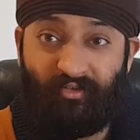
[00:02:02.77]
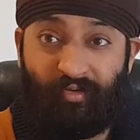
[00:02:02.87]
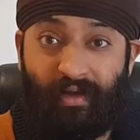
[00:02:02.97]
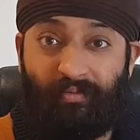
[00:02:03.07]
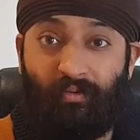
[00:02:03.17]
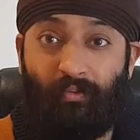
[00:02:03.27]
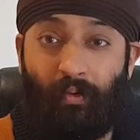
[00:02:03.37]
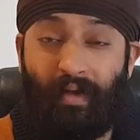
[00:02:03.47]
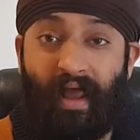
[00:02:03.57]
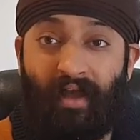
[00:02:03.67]
of people
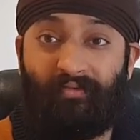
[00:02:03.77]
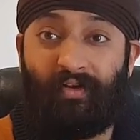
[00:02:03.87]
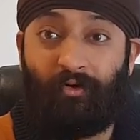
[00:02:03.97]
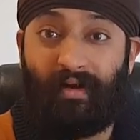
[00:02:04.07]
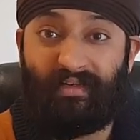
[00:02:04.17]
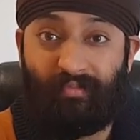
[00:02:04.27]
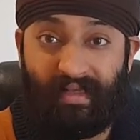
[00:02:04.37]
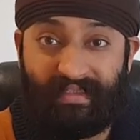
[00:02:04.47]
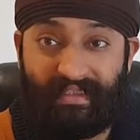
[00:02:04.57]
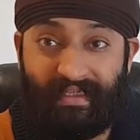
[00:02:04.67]
won't have the
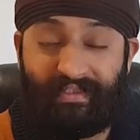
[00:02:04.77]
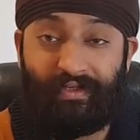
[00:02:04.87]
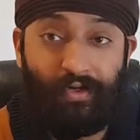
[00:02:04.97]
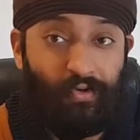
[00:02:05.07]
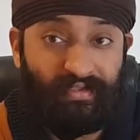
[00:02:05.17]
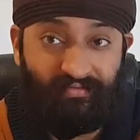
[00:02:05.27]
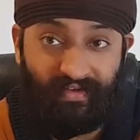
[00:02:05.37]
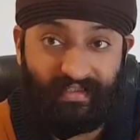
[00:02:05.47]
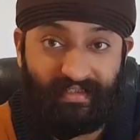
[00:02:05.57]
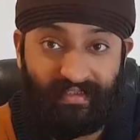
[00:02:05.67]
credibility to use
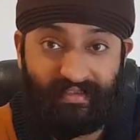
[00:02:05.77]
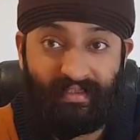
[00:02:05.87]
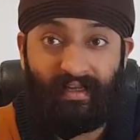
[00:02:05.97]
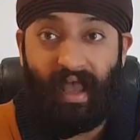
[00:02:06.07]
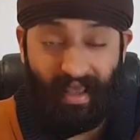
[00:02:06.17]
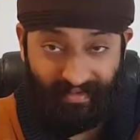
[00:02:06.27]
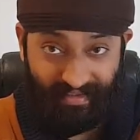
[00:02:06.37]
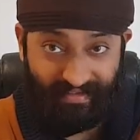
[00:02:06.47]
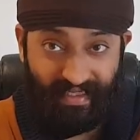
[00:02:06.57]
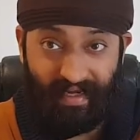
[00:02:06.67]
investors at this
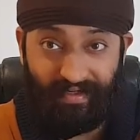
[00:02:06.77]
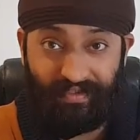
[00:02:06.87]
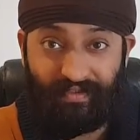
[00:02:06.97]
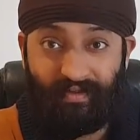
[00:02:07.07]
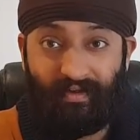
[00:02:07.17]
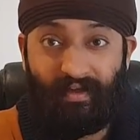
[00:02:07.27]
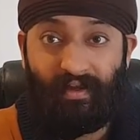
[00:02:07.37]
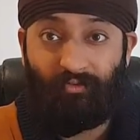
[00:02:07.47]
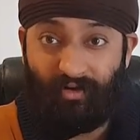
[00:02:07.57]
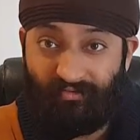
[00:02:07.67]
stage.
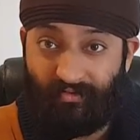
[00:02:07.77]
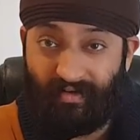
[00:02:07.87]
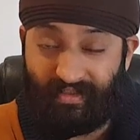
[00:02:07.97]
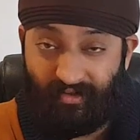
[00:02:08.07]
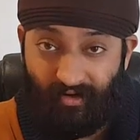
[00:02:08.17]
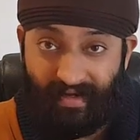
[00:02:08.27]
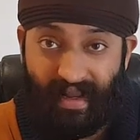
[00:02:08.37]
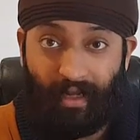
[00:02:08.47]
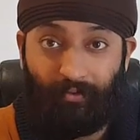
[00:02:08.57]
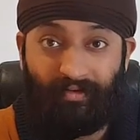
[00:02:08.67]
With rent-to-rent,
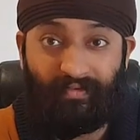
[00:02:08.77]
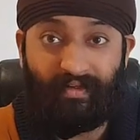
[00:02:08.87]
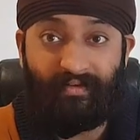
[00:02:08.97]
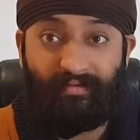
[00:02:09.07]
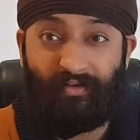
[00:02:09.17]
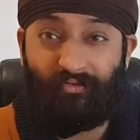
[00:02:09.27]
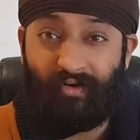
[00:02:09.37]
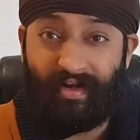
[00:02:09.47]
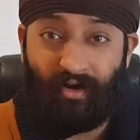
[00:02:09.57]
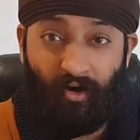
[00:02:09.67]
however, the
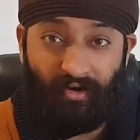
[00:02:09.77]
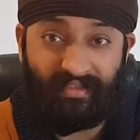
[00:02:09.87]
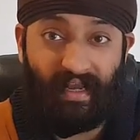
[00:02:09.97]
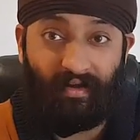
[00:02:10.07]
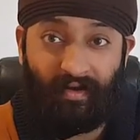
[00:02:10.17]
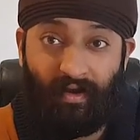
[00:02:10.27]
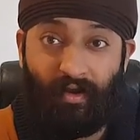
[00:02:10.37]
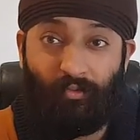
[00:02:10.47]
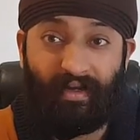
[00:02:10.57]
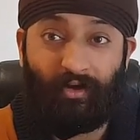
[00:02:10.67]
free costs that occur
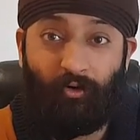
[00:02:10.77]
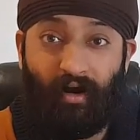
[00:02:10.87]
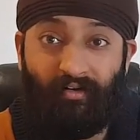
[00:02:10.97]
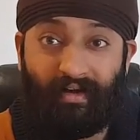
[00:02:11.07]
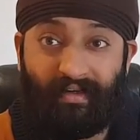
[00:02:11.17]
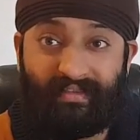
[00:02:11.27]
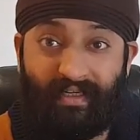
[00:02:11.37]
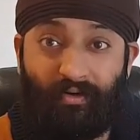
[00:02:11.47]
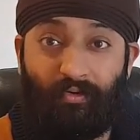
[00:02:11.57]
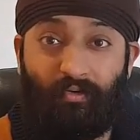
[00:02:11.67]
when acquiring a
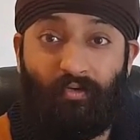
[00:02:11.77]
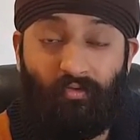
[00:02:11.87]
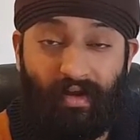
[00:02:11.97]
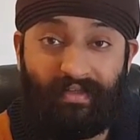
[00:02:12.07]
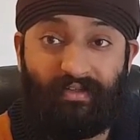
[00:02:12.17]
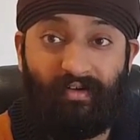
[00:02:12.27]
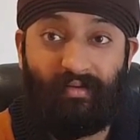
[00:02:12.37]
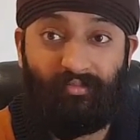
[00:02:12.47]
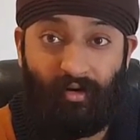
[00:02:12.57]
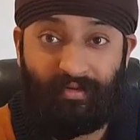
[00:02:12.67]
single rent-to-rent
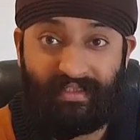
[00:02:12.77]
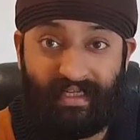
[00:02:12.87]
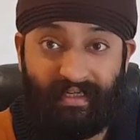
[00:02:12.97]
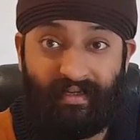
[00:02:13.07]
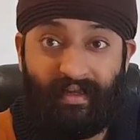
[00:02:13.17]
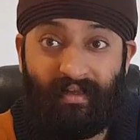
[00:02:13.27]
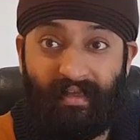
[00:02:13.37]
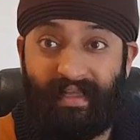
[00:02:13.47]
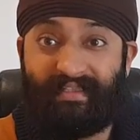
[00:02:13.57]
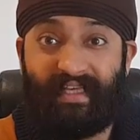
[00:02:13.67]
property,
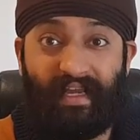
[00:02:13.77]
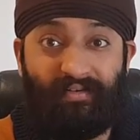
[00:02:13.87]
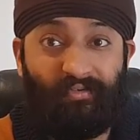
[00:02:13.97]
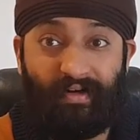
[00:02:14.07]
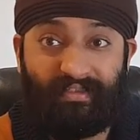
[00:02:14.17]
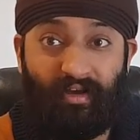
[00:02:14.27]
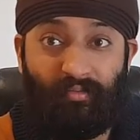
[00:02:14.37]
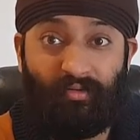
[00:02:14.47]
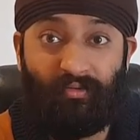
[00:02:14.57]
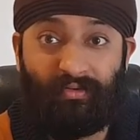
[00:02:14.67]
let's say for
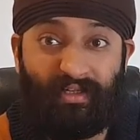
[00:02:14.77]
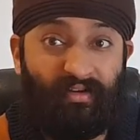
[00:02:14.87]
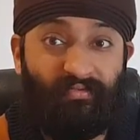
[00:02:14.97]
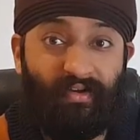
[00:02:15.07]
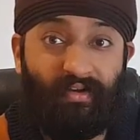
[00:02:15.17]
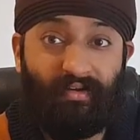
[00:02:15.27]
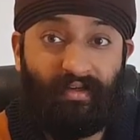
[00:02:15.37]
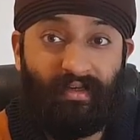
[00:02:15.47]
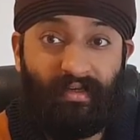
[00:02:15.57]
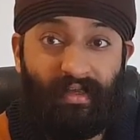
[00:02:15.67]
example to convert
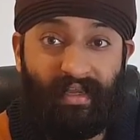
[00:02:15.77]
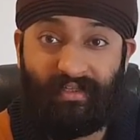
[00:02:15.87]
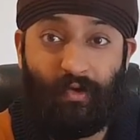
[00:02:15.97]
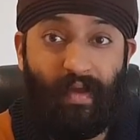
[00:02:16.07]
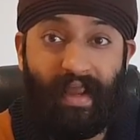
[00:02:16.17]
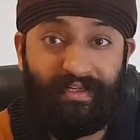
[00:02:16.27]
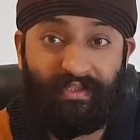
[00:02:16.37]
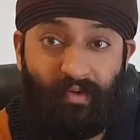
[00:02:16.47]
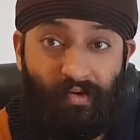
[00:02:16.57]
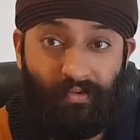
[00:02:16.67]
into a
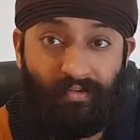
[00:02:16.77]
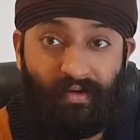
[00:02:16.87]
HMO,